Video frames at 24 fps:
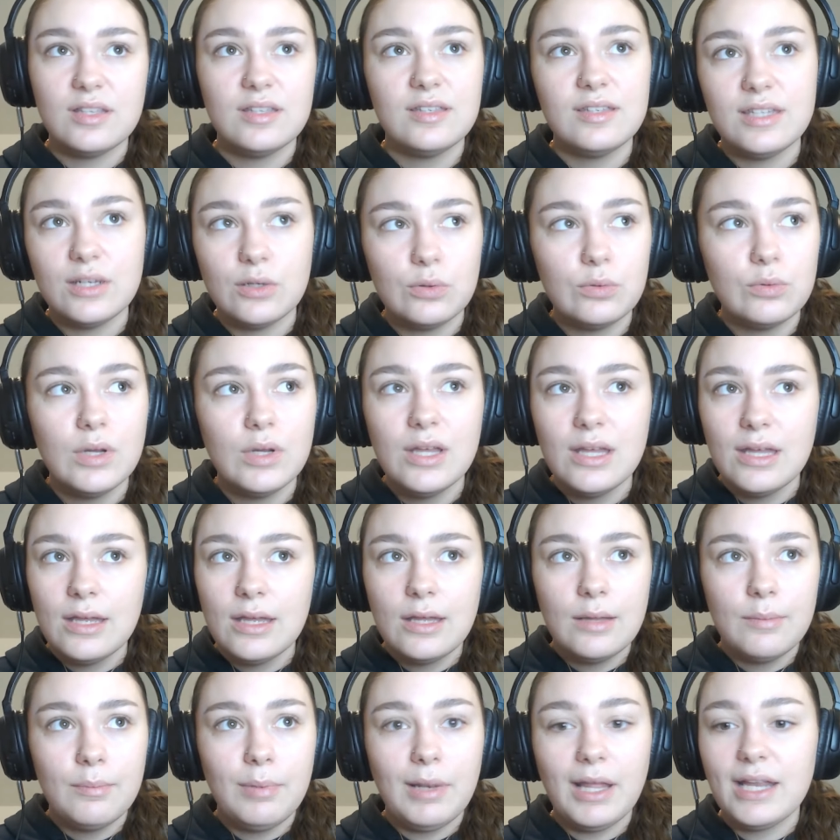He's still
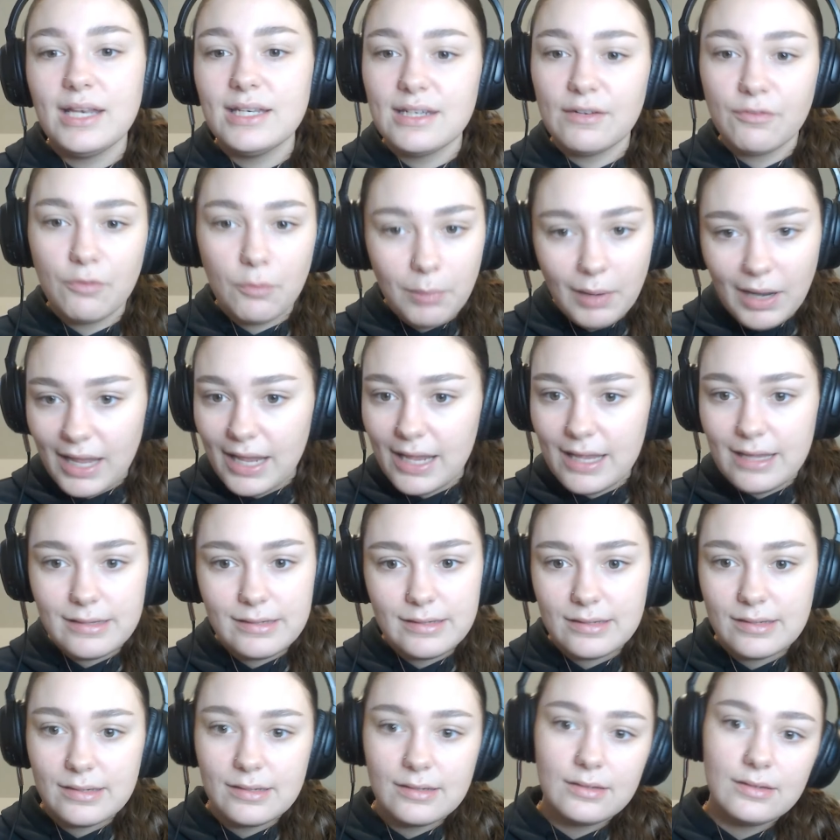playing different
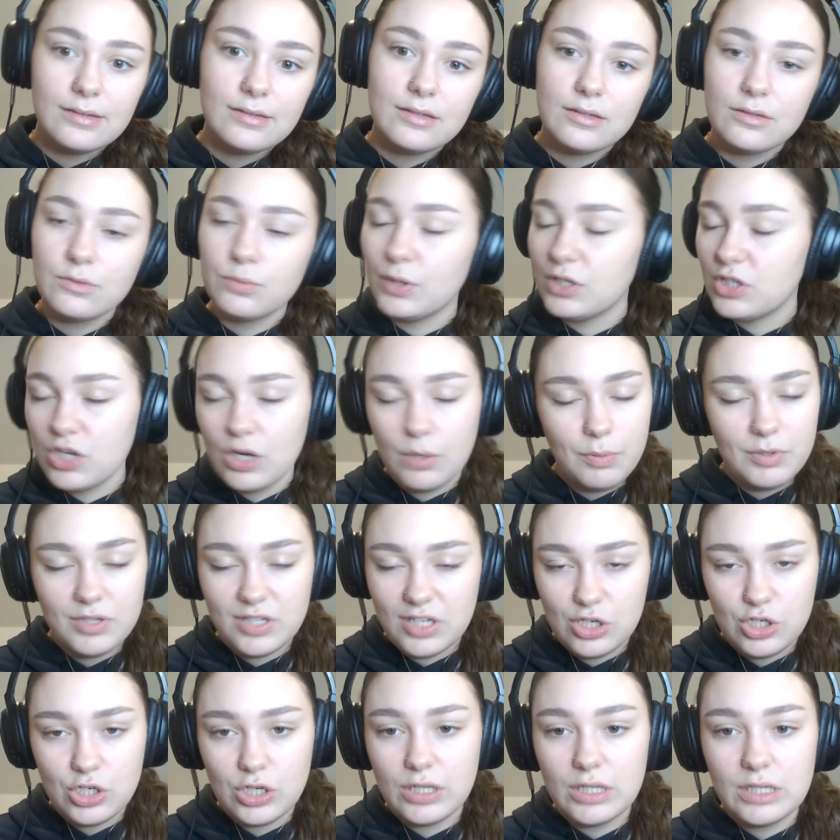players, switching up
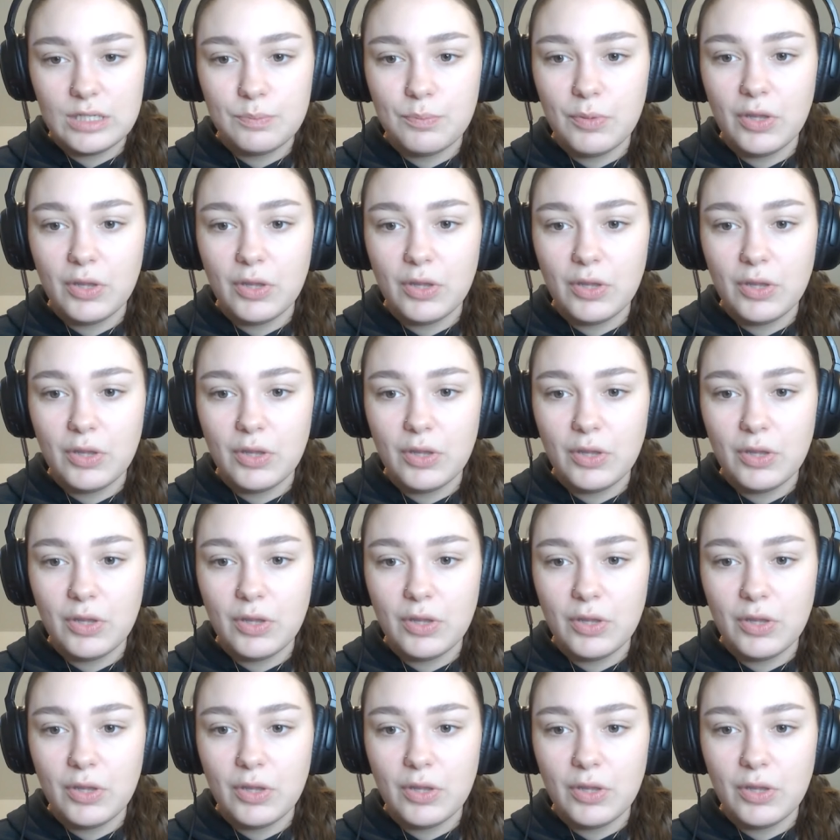positions.